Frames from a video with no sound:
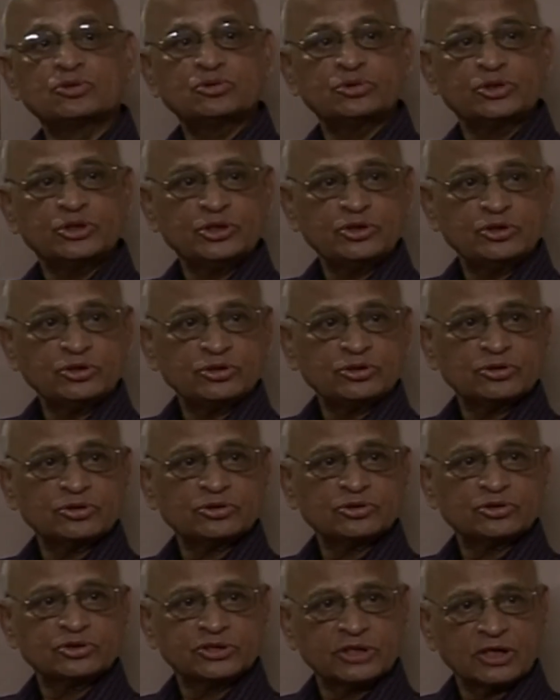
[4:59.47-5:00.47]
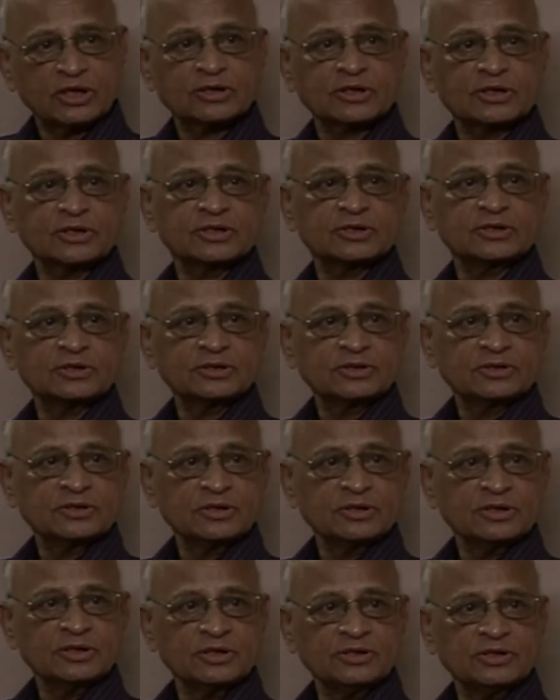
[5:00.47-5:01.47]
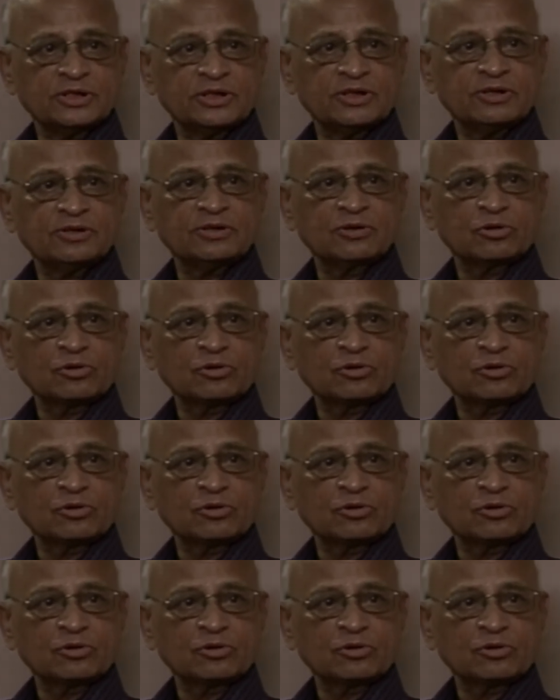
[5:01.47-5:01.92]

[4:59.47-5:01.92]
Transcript: to the children in the